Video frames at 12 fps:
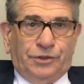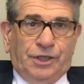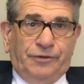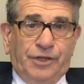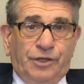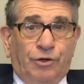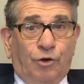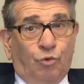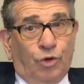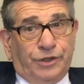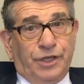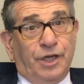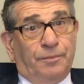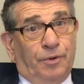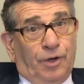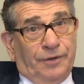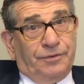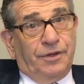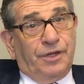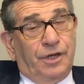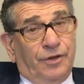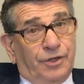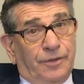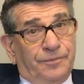living or working apart from
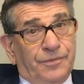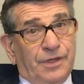the other